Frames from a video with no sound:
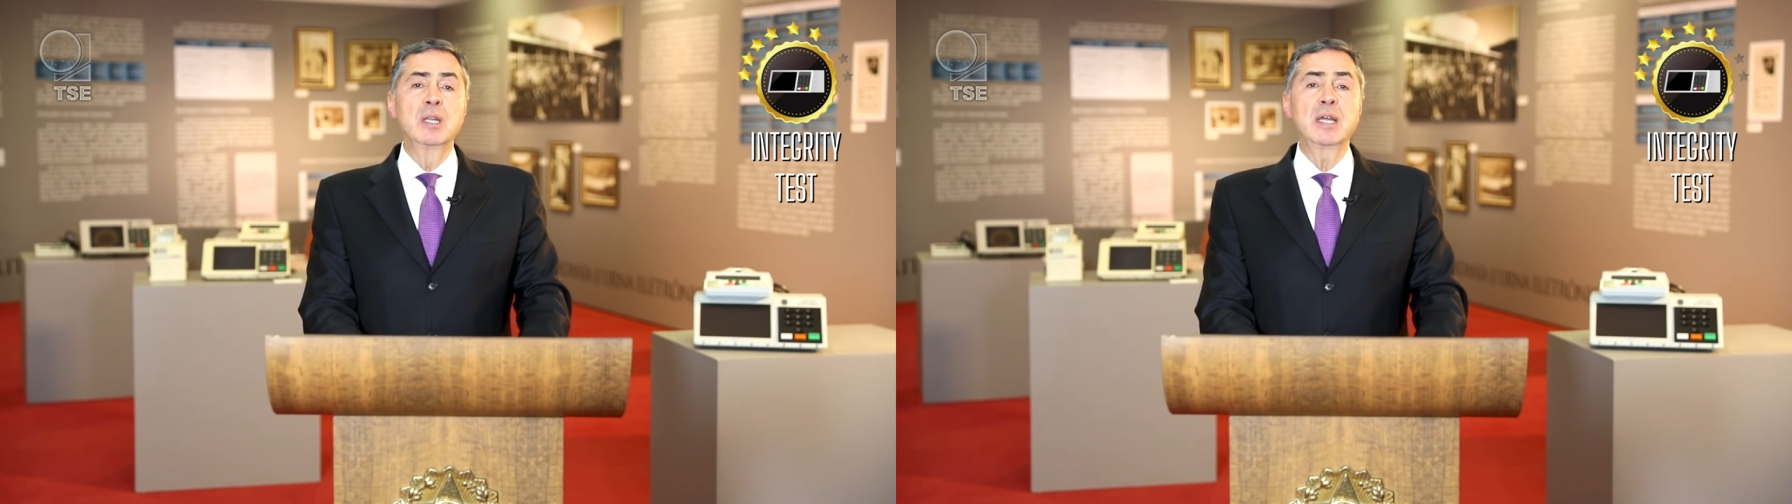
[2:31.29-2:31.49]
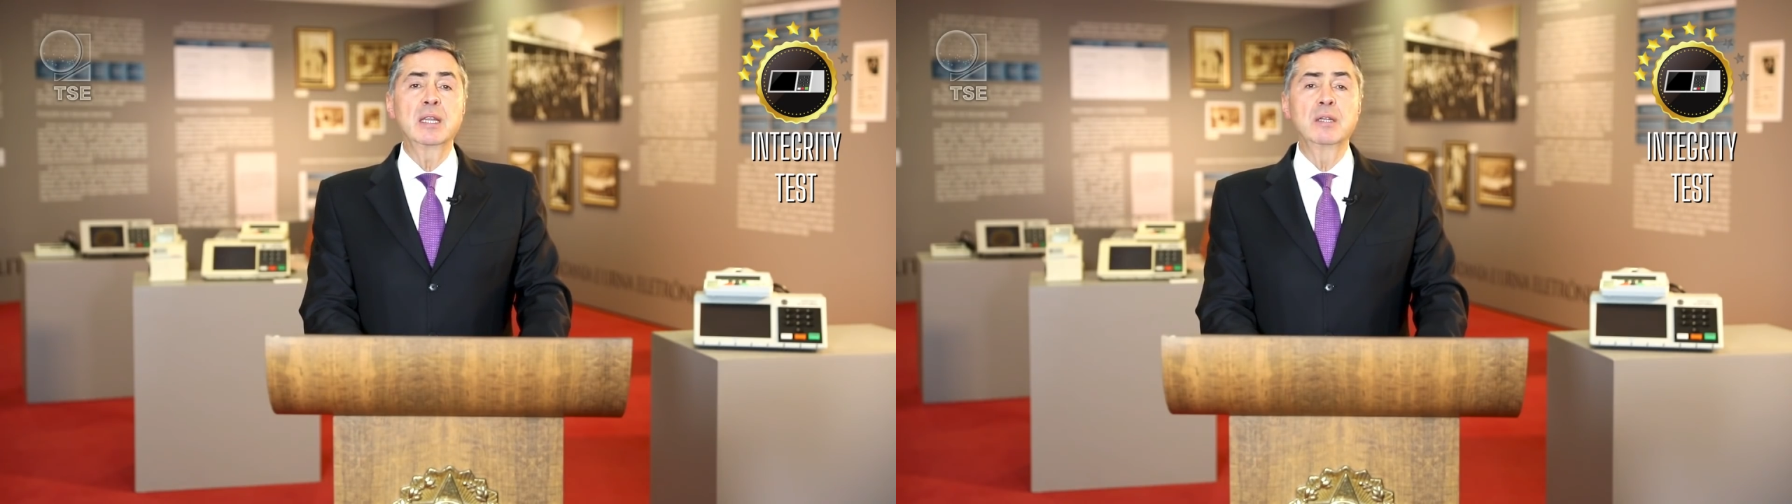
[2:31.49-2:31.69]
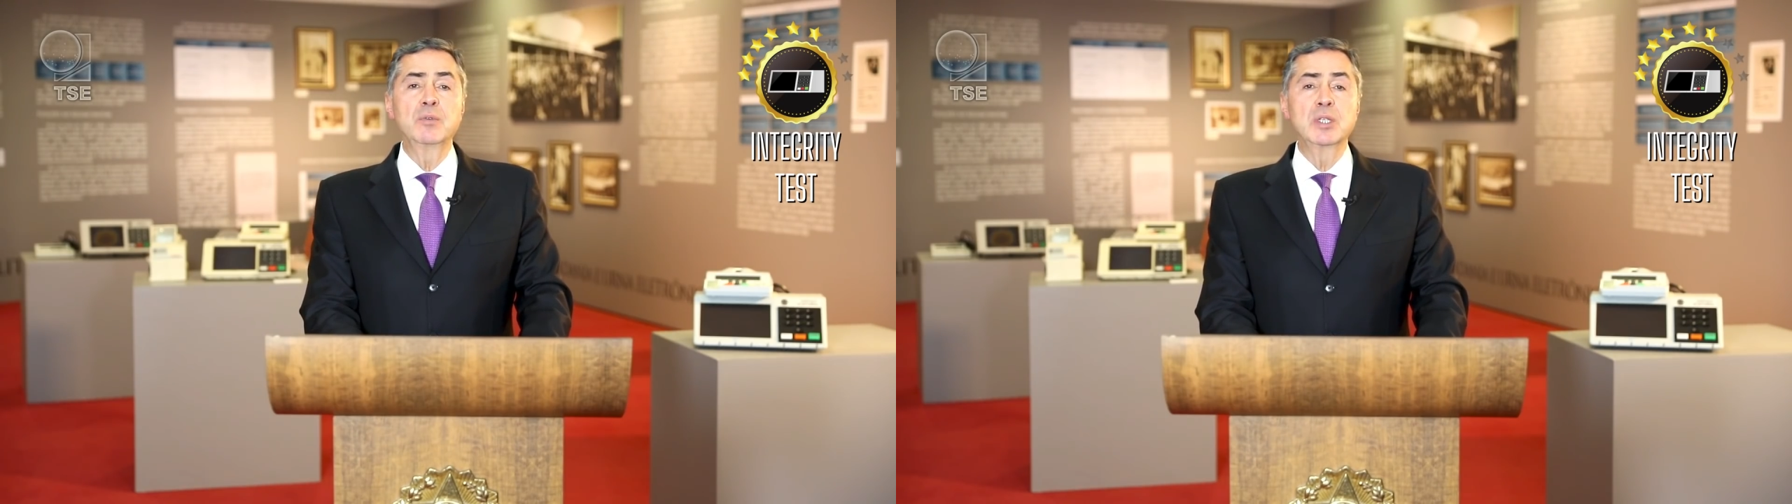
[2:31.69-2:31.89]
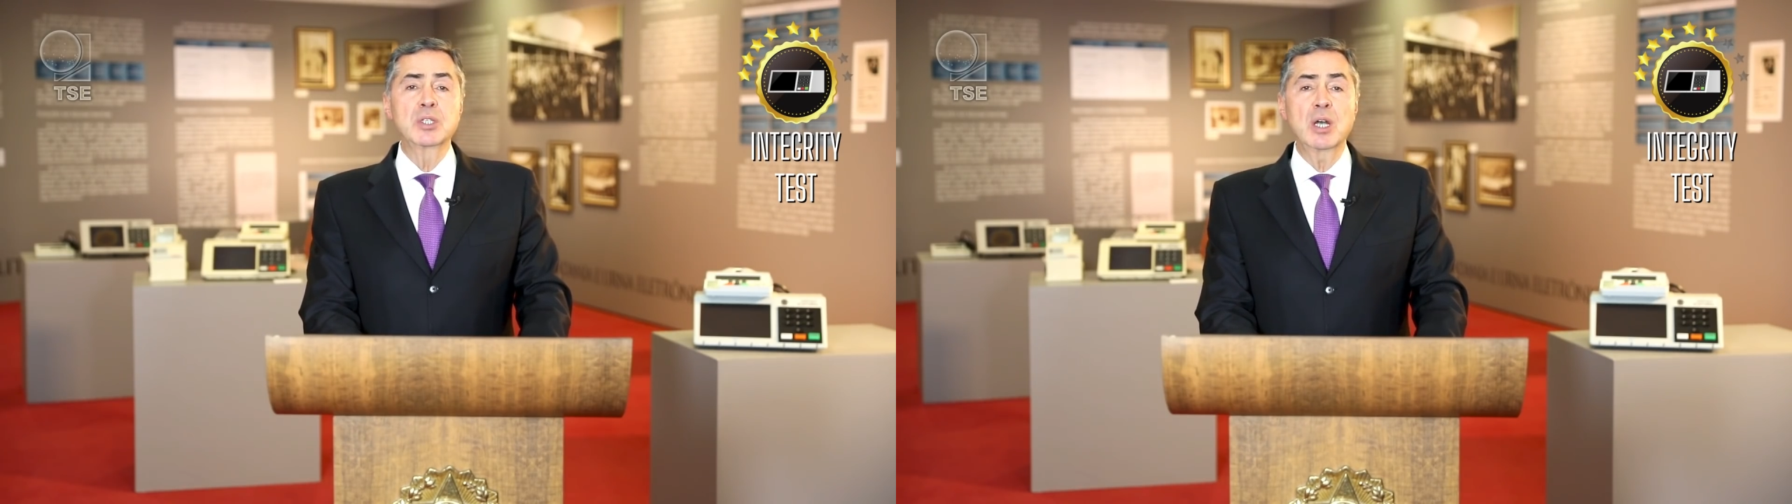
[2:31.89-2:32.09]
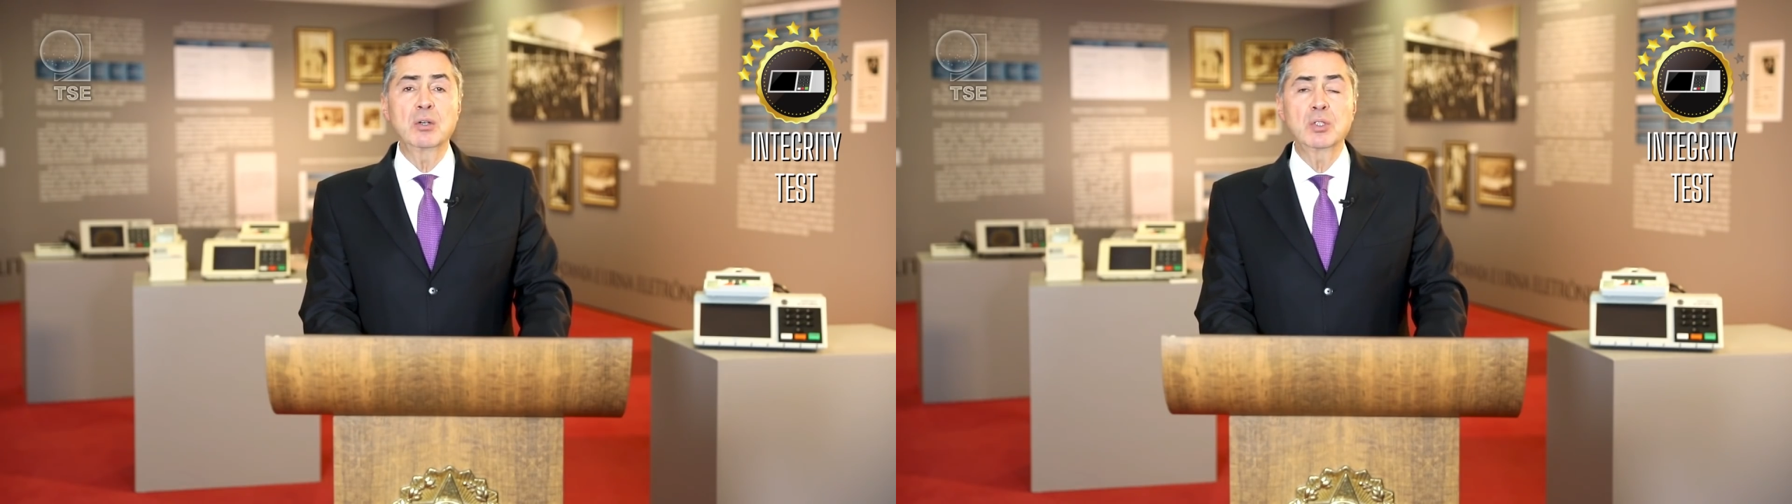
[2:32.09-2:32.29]
that the
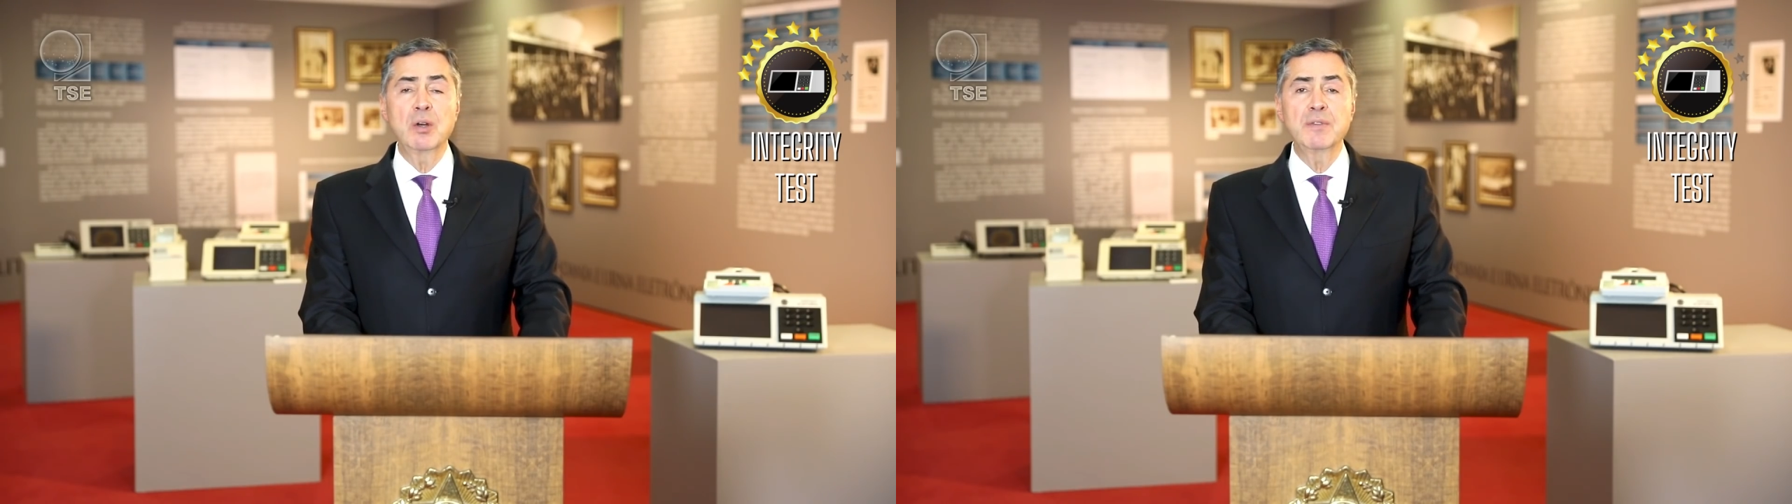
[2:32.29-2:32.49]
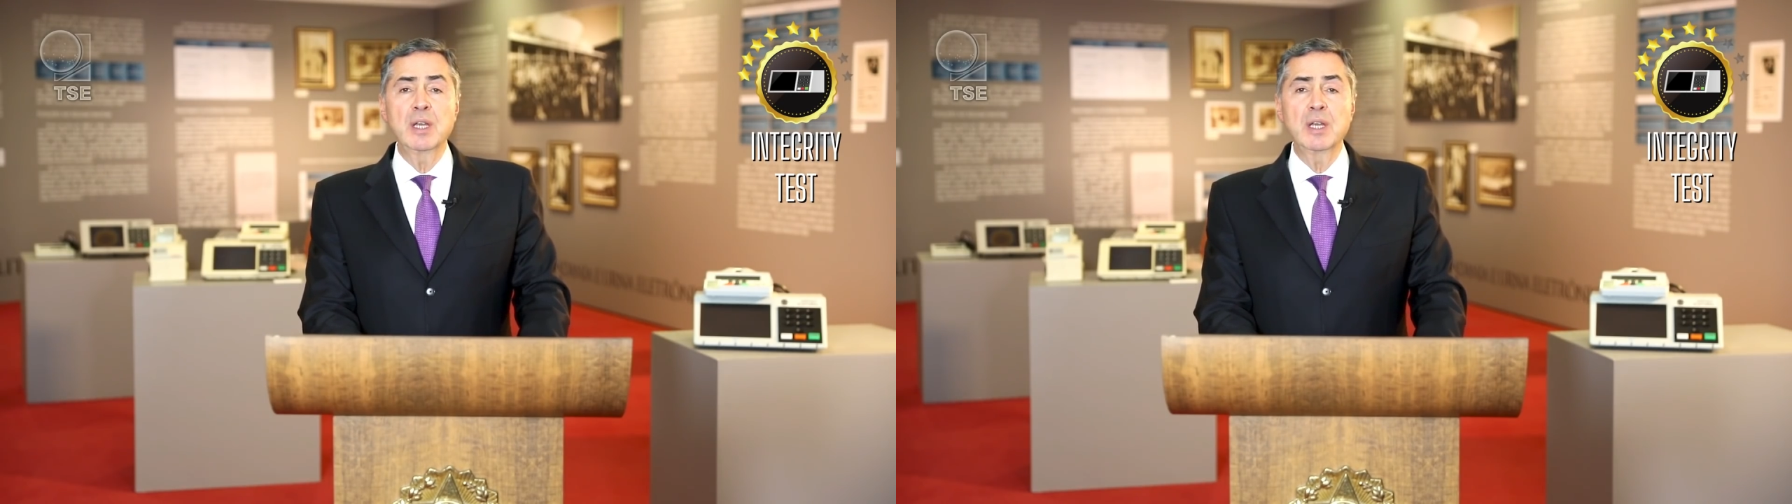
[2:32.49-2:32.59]
result of